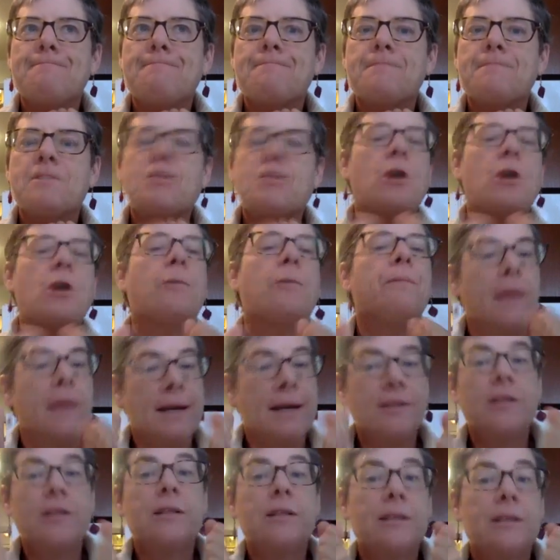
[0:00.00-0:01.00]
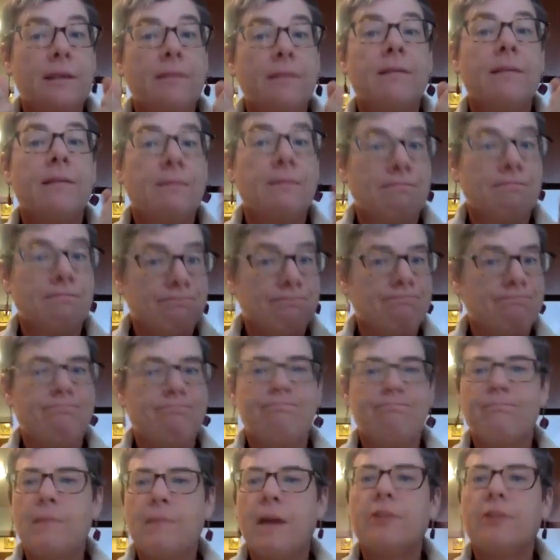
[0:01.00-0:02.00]
So I just
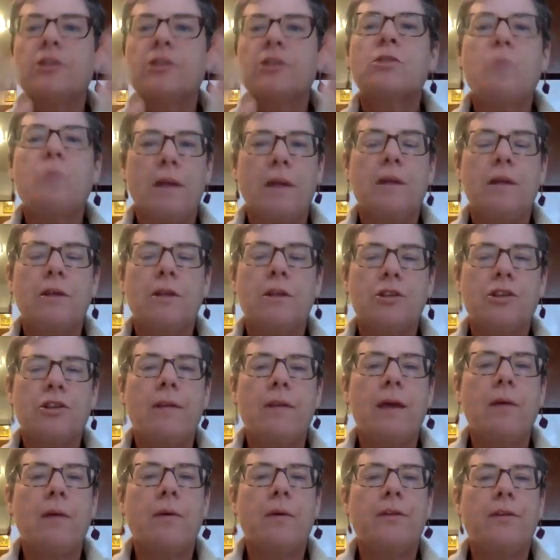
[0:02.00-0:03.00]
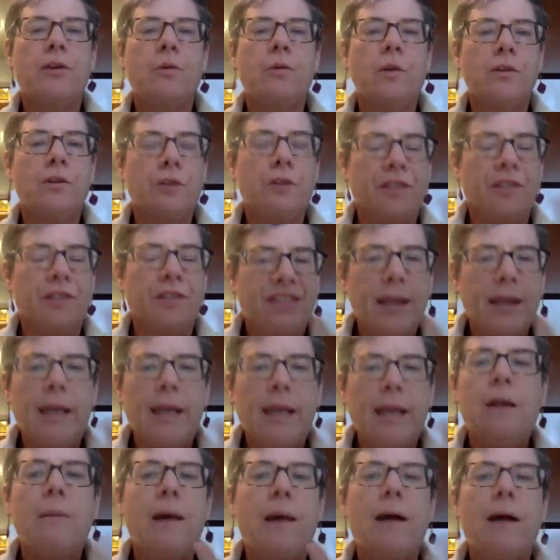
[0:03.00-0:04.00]
wanted to share that with you when you're
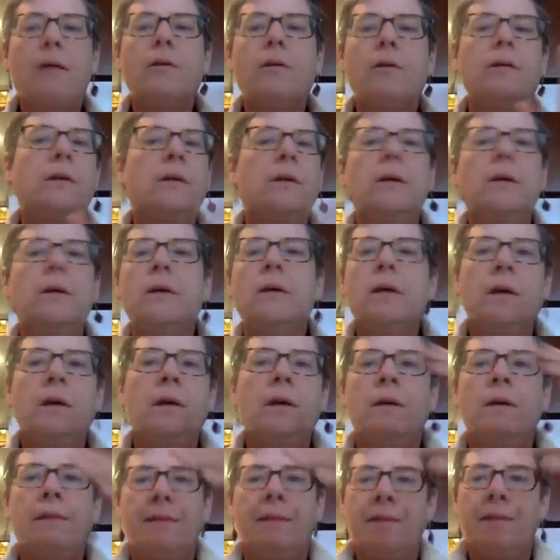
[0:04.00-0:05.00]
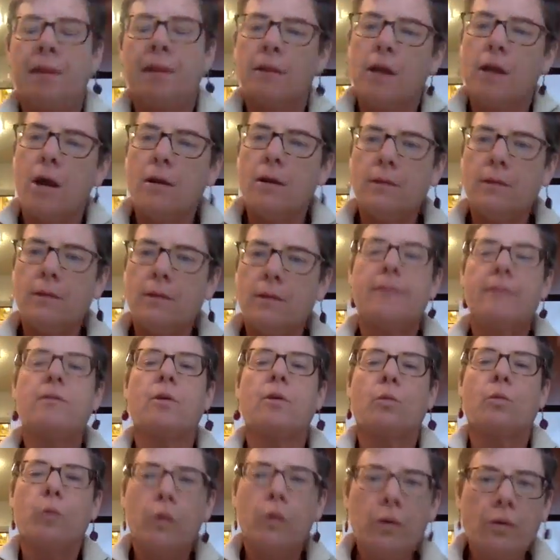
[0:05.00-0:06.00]
thinking about
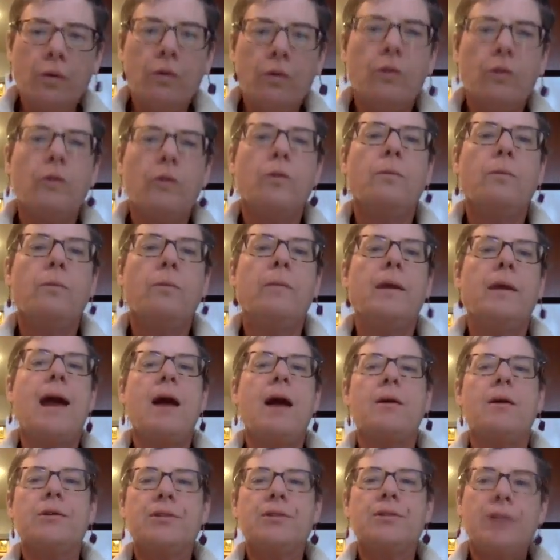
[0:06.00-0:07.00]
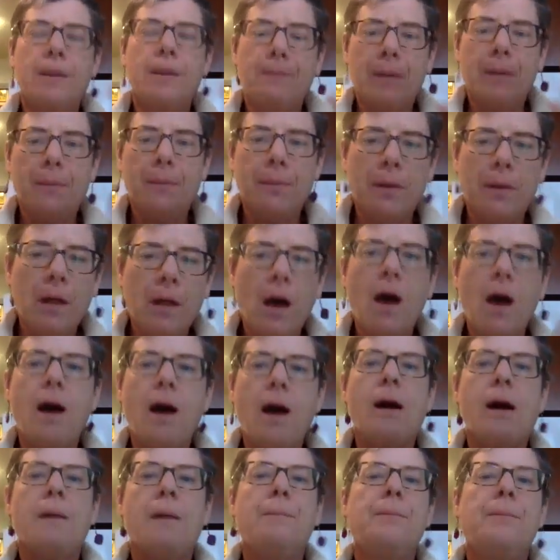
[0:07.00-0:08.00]
the room and how you set people
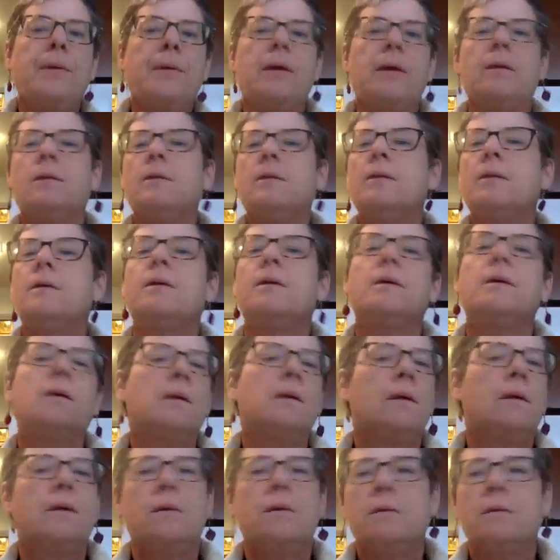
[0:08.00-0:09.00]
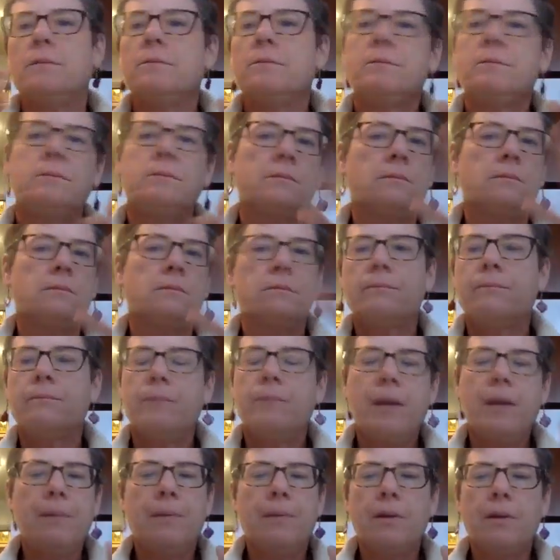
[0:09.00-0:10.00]
up, and
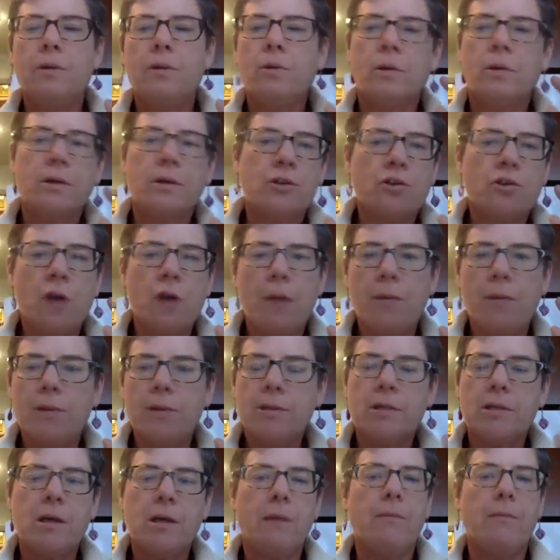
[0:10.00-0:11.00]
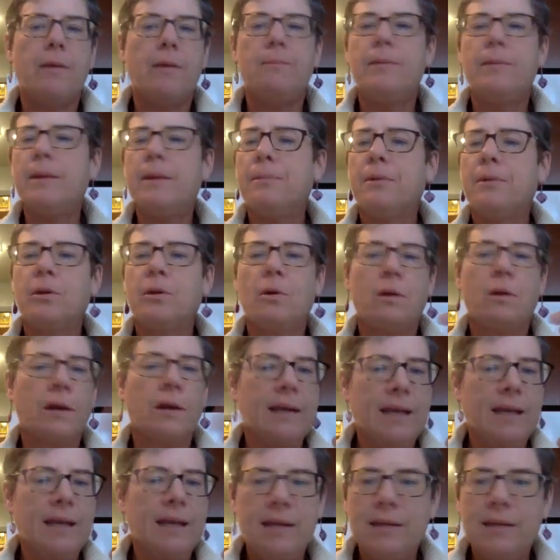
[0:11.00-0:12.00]
people who are troublesome and people who are
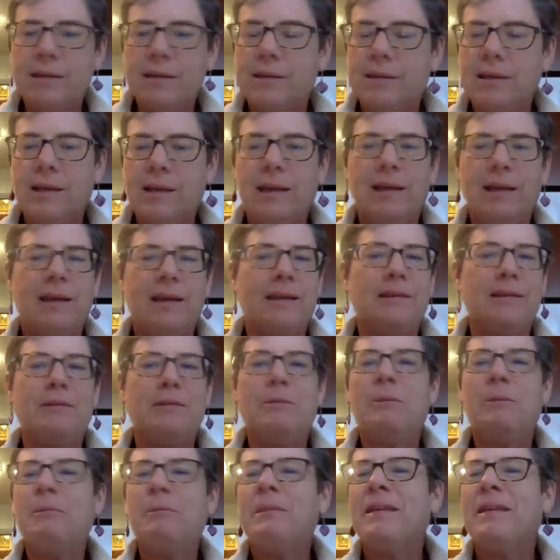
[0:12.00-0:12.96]
easy, and